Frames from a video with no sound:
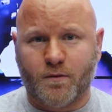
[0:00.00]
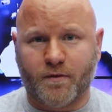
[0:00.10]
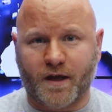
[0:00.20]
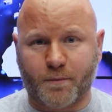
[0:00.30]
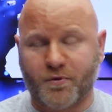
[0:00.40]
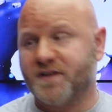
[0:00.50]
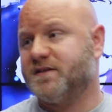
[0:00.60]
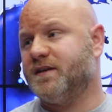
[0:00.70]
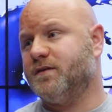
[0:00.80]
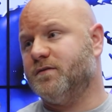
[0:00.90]
We got a
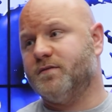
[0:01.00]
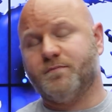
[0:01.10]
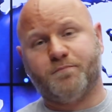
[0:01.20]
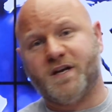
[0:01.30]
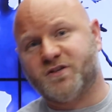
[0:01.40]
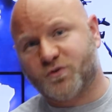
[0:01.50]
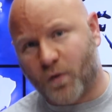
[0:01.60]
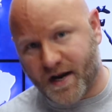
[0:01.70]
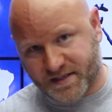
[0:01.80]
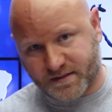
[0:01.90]
president who impeached
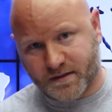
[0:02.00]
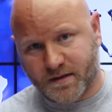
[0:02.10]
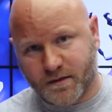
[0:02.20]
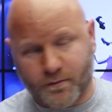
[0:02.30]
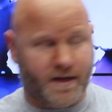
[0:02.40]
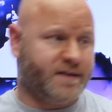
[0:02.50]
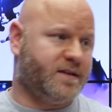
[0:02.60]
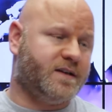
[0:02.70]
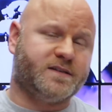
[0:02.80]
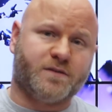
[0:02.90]
twice. We got
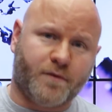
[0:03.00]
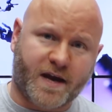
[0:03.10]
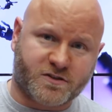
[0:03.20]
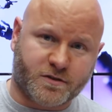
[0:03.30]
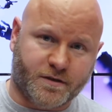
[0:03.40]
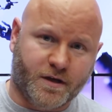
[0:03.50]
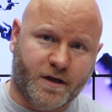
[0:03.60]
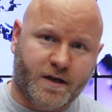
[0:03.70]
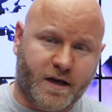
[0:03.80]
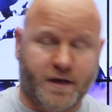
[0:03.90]
the insurrection.
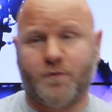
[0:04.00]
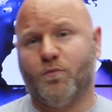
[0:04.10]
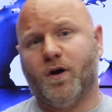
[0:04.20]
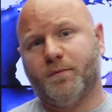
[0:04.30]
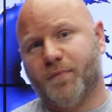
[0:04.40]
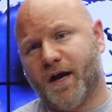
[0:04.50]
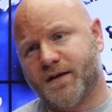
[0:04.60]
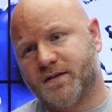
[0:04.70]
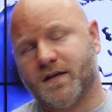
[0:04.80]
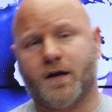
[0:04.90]
He didn't want
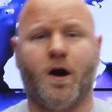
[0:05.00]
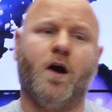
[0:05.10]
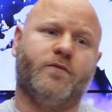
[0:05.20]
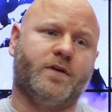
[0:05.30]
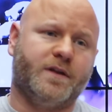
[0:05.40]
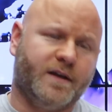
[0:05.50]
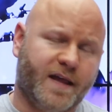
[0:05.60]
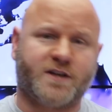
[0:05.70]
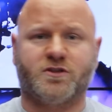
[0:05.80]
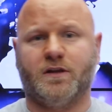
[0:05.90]
Biden to take over and the
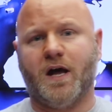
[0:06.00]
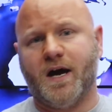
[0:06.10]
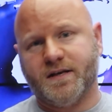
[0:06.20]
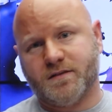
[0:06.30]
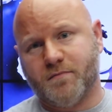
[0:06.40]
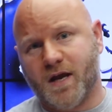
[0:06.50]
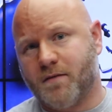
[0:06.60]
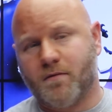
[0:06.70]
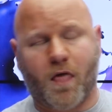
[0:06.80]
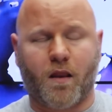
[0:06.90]
election lies and
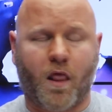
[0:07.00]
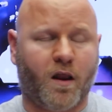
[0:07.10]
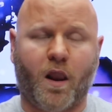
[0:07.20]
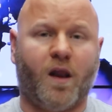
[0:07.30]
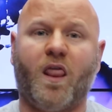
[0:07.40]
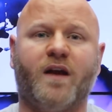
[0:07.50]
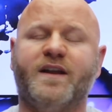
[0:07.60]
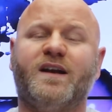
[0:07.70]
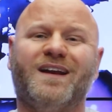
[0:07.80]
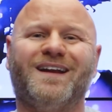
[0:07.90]
maybe
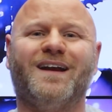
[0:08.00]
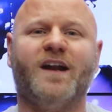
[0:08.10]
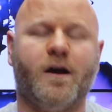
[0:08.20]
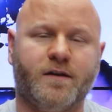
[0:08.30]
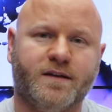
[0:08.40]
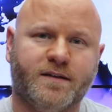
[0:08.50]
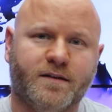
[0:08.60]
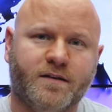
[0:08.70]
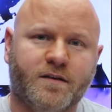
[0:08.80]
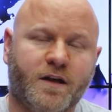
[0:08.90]
no.
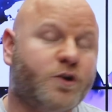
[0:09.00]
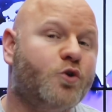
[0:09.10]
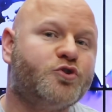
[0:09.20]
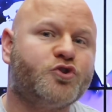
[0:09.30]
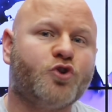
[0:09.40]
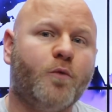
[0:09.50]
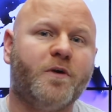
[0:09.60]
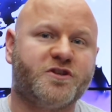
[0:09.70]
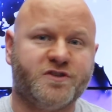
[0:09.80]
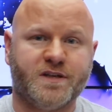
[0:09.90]
It goes so
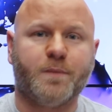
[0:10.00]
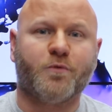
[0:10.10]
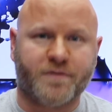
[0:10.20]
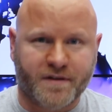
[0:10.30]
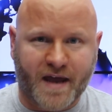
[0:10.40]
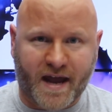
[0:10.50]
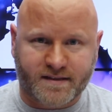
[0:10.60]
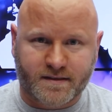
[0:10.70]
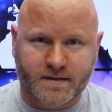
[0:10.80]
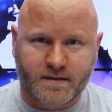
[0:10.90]
much deeper than
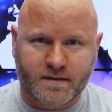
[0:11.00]
that.